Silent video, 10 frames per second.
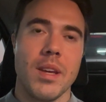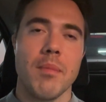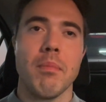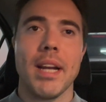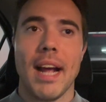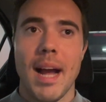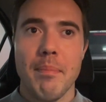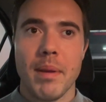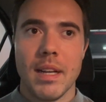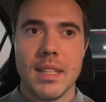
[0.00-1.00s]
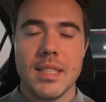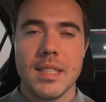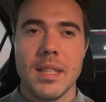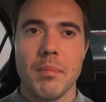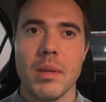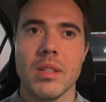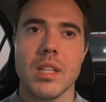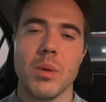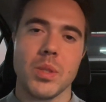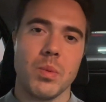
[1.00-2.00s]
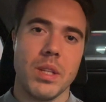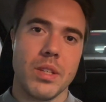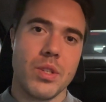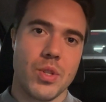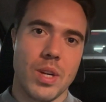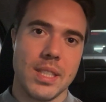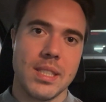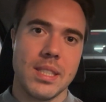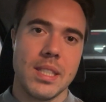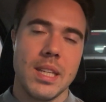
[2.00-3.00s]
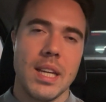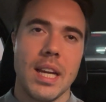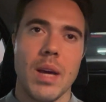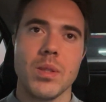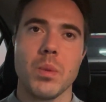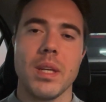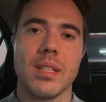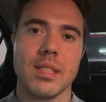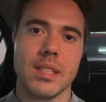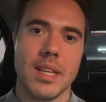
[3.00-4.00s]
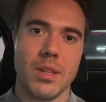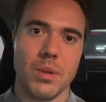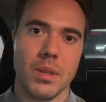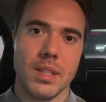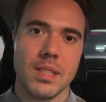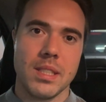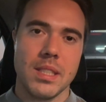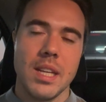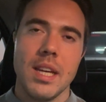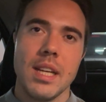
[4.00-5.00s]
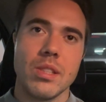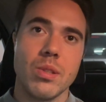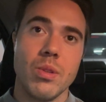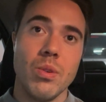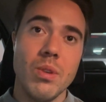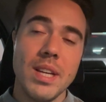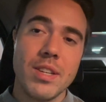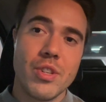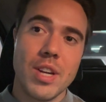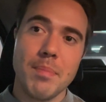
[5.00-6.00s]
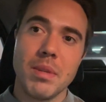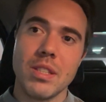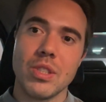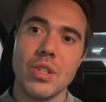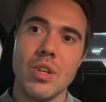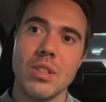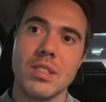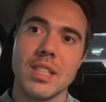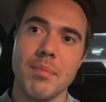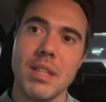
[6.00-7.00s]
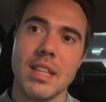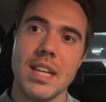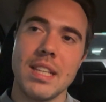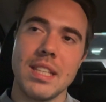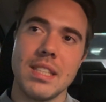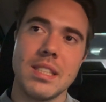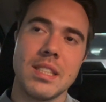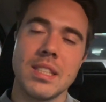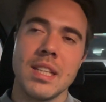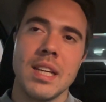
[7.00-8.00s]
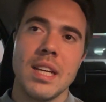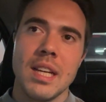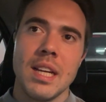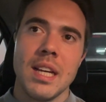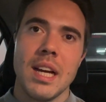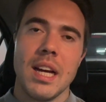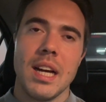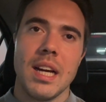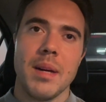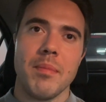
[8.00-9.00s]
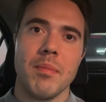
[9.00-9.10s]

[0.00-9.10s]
But it happened because I was willing to trust, and I was willing to stay curious. And so your next chapter is not something that is out